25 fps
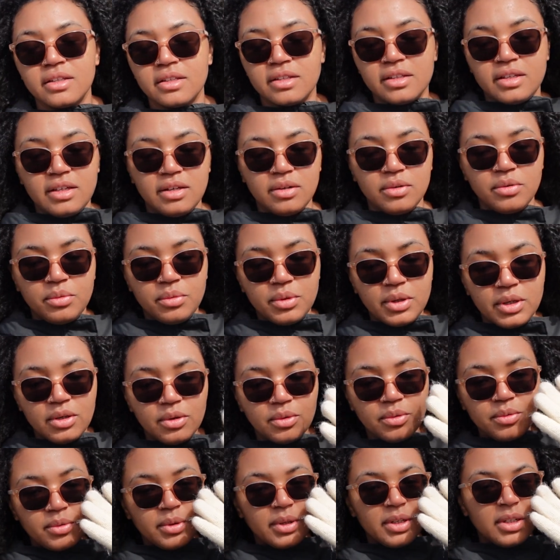Like,
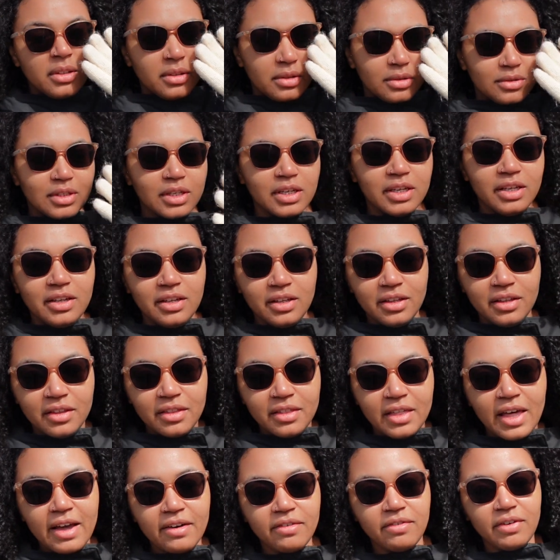what is
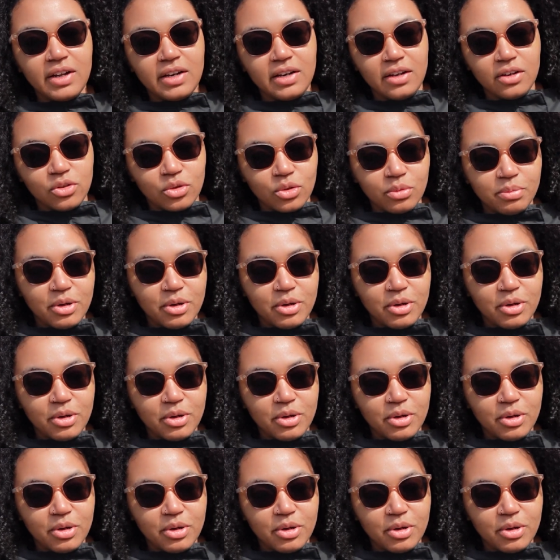that financial